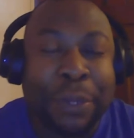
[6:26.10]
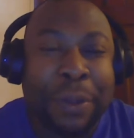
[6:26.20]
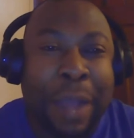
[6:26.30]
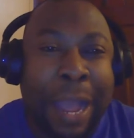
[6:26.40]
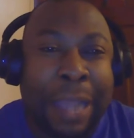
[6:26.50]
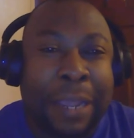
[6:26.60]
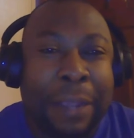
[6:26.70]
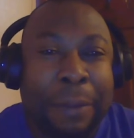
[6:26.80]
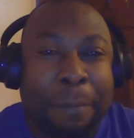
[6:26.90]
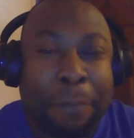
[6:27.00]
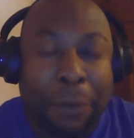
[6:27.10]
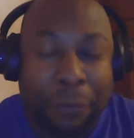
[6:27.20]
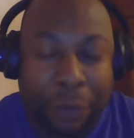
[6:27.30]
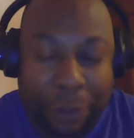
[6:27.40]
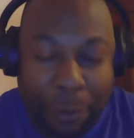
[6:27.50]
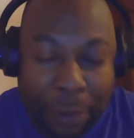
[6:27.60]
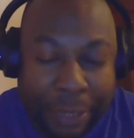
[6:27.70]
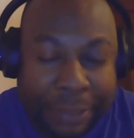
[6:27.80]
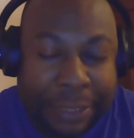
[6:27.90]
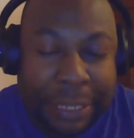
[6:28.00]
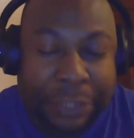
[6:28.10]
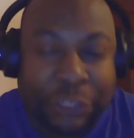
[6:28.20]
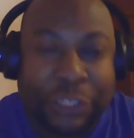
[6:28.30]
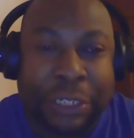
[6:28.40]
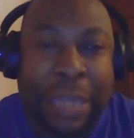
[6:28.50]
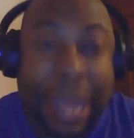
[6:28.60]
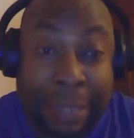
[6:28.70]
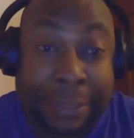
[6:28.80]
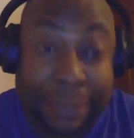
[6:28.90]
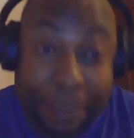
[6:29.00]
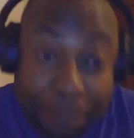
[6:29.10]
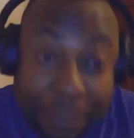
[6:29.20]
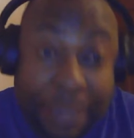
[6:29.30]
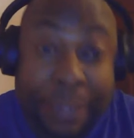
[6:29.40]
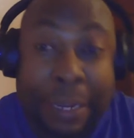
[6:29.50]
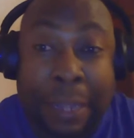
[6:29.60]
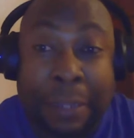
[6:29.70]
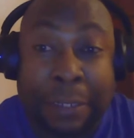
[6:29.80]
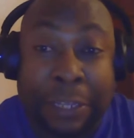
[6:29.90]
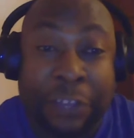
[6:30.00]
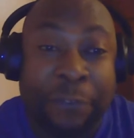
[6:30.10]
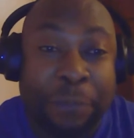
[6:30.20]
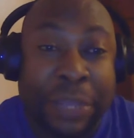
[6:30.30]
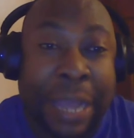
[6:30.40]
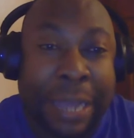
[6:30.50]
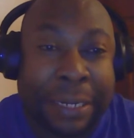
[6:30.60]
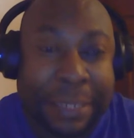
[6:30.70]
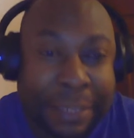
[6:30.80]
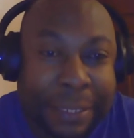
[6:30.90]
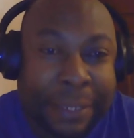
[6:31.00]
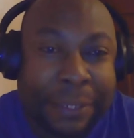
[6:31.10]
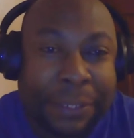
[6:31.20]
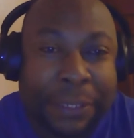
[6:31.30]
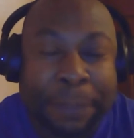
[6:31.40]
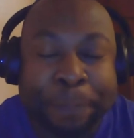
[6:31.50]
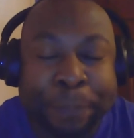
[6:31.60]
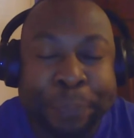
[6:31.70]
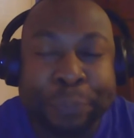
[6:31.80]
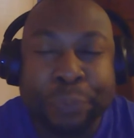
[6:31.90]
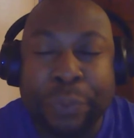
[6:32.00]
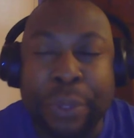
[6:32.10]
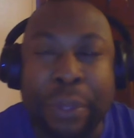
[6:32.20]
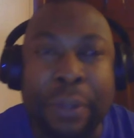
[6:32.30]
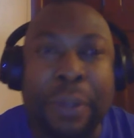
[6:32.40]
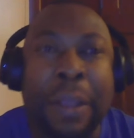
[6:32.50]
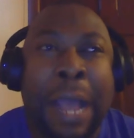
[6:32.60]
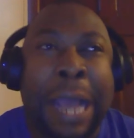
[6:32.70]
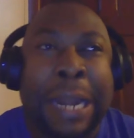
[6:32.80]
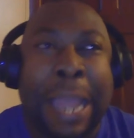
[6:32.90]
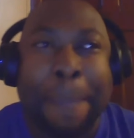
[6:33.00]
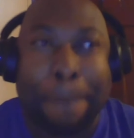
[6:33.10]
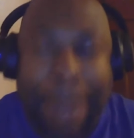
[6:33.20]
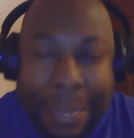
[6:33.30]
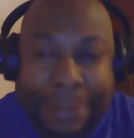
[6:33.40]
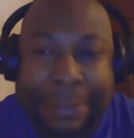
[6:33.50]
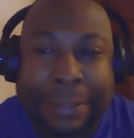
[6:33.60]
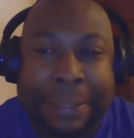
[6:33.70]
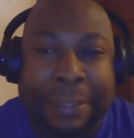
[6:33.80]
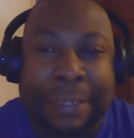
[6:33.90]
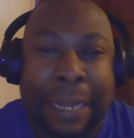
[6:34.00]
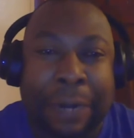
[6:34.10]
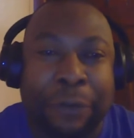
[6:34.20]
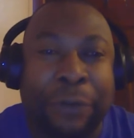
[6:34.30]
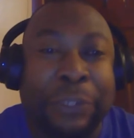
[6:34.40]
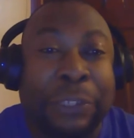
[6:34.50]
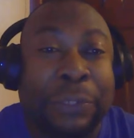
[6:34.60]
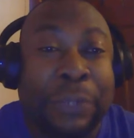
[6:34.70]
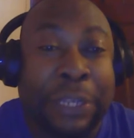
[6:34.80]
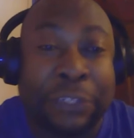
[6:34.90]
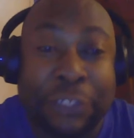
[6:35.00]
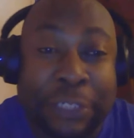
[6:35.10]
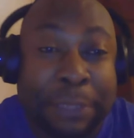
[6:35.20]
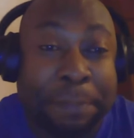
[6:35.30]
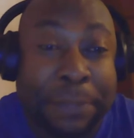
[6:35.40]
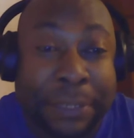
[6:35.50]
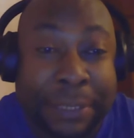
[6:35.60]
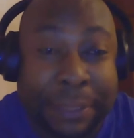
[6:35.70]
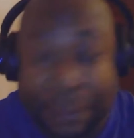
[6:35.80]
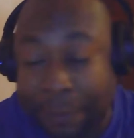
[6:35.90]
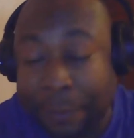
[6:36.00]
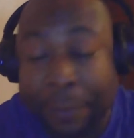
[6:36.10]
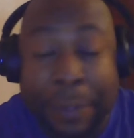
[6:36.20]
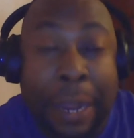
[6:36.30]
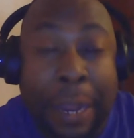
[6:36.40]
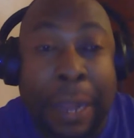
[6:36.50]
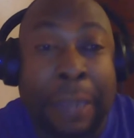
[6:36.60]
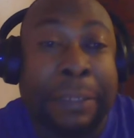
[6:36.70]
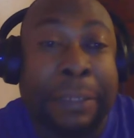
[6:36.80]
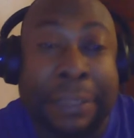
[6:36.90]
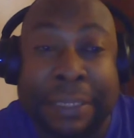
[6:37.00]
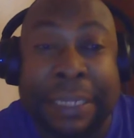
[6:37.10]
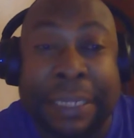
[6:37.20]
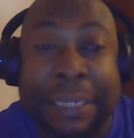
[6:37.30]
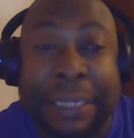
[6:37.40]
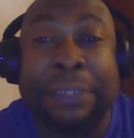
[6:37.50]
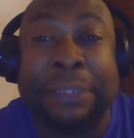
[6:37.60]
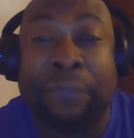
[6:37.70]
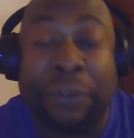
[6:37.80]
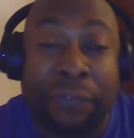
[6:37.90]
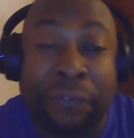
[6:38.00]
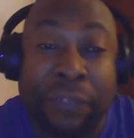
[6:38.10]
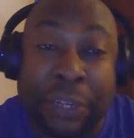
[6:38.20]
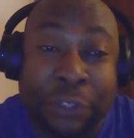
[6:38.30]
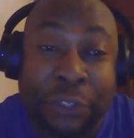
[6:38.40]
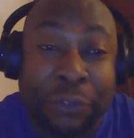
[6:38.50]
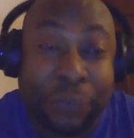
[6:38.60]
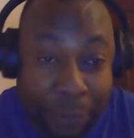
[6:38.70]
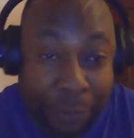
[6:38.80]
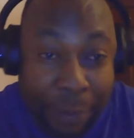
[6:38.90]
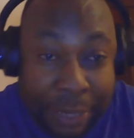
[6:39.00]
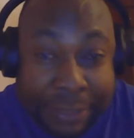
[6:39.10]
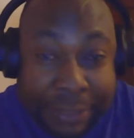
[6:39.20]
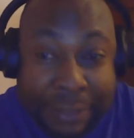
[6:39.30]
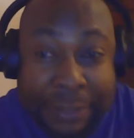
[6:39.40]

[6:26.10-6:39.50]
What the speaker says: I requested, she accepted, gave me her details, and I passed this across to HCPC, and they sent the verification request,